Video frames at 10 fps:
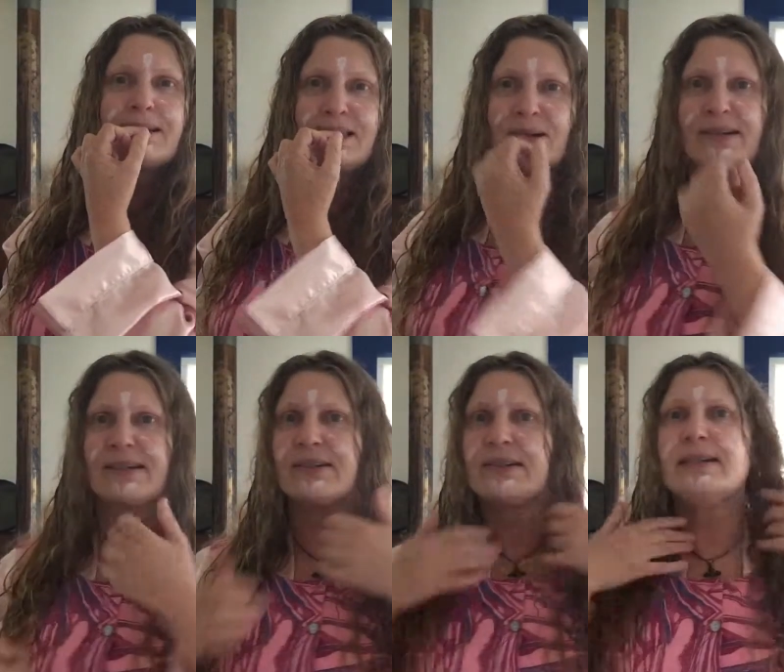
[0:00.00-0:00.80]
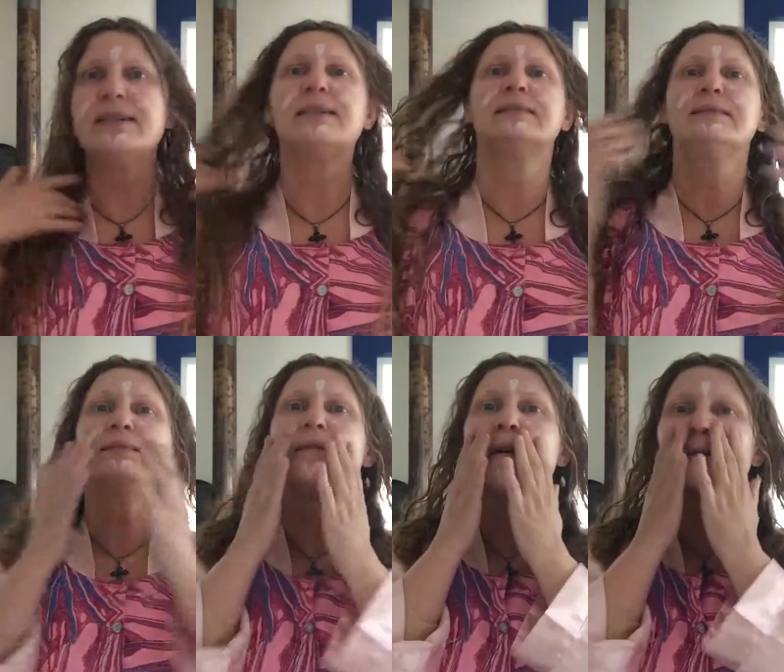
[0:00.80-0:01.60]
talking to
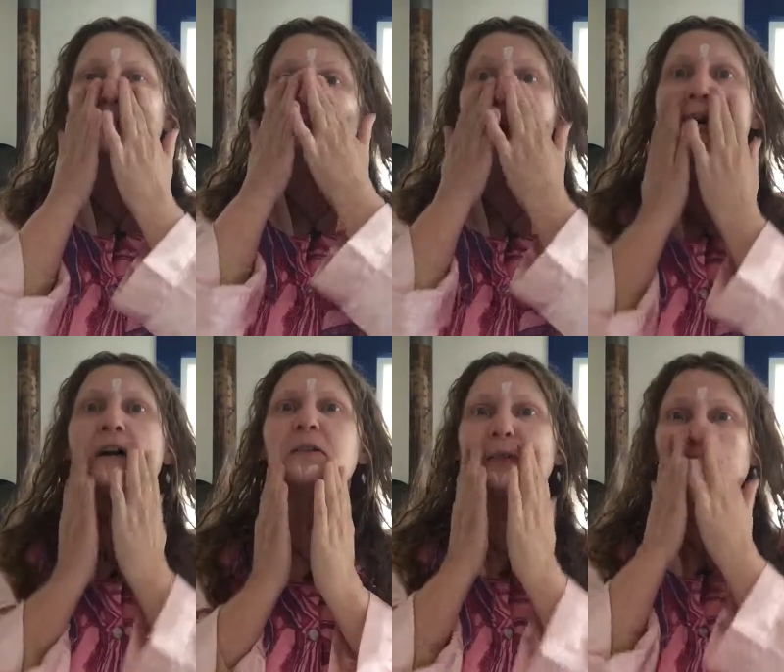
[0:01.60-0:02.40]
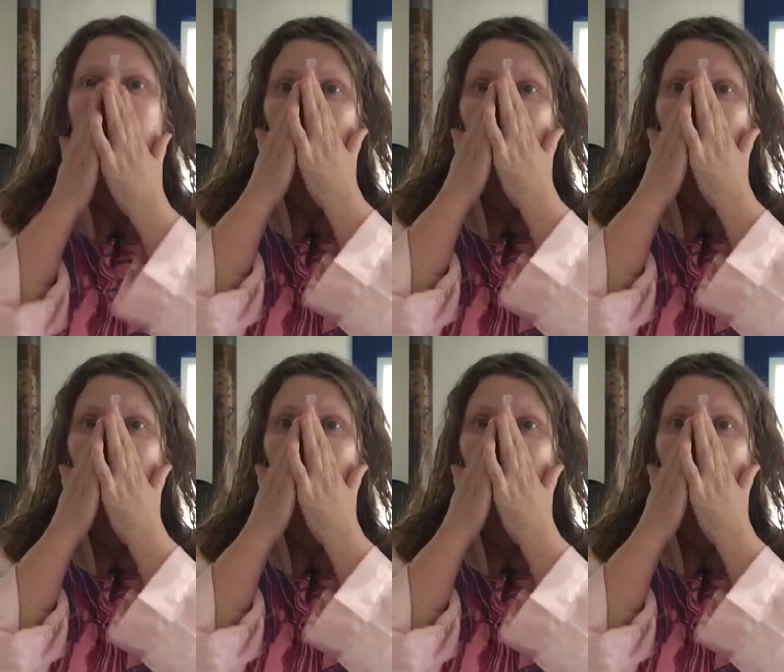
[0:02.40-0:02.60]
someone else.